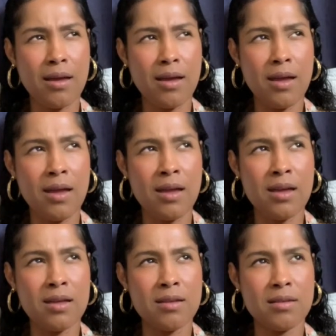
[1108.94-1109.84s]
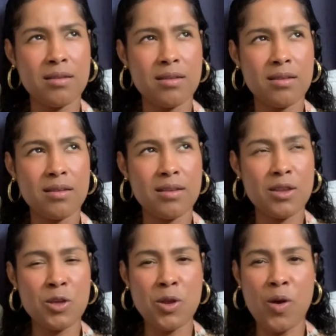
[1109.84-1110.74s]
And
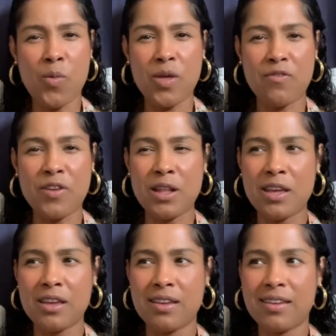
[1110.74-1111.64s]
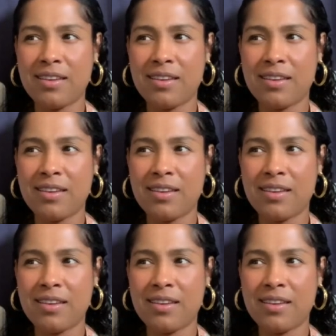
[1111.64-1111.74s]
that feeling,